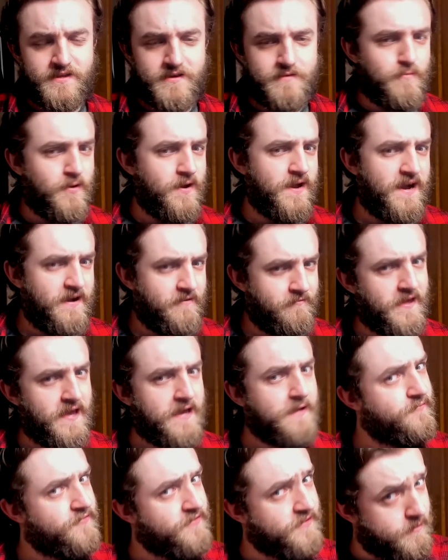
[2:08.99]
you might have
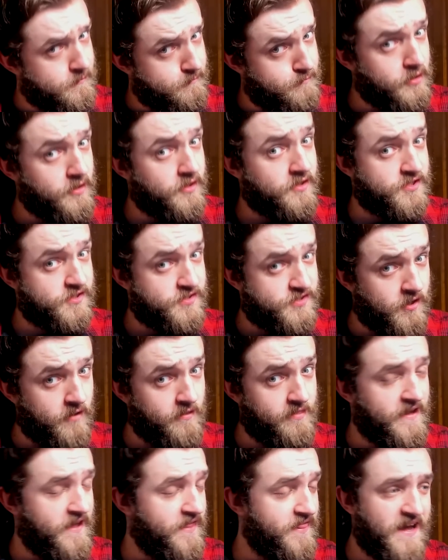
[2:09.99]
games that you purchased on there.